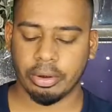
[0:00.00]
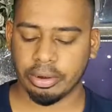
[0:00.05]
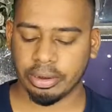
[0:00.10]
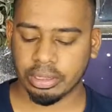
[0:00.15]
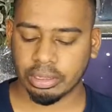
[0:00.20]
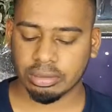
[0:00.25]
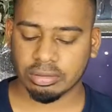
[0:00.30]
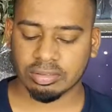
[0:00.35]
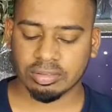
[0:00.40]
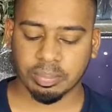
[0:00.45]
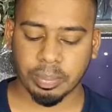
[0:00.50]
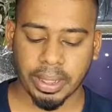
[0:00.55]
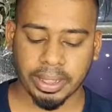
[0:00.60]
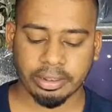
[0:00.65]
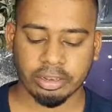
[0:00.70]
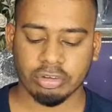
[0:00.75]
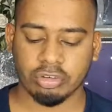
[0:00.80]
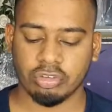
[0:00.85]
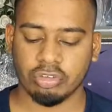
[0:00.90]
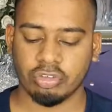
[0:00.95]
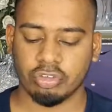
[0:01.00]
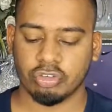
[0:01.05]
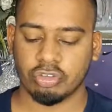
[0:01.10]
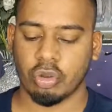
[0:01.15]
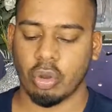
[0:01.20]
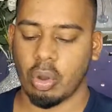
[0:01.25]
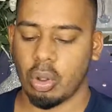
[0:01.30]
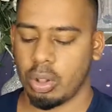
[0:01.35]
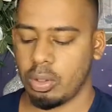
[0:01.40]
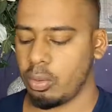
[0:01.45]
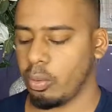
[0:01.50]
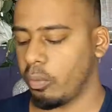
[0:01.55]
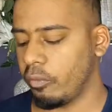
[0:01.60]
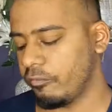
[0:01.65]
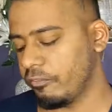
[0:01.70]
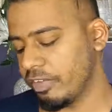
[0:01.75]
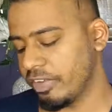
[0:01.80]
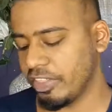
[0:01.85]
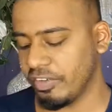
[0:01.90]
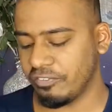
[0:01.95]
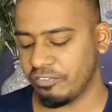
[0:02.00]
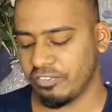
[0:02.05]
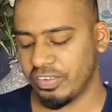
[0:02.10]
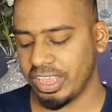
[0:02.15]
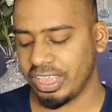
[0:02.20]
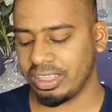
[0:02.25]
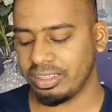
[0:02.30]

miracle sponge all over the